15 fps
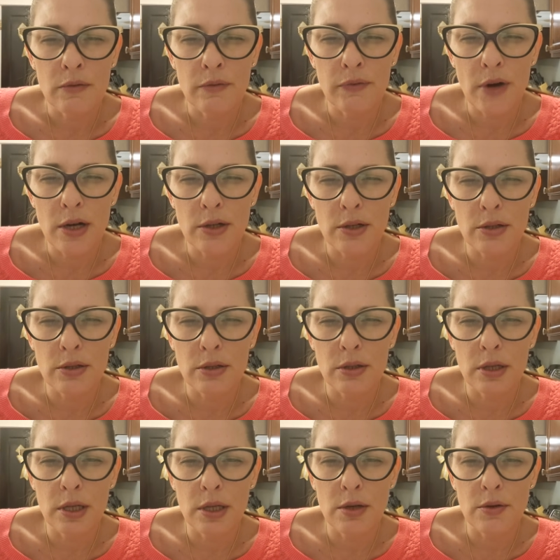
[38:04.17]
fresh, I
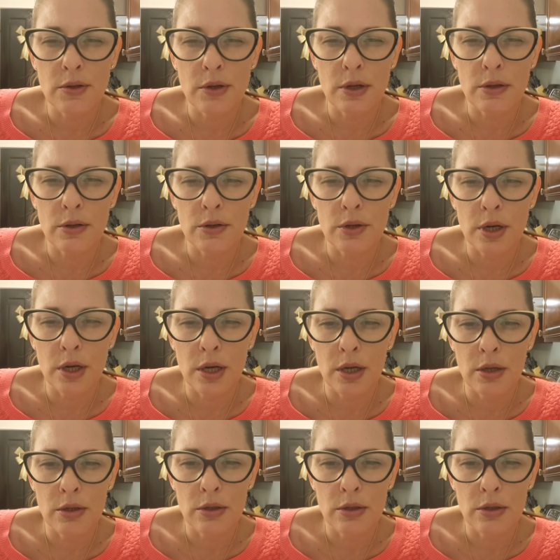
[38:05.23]
think you saw the tree.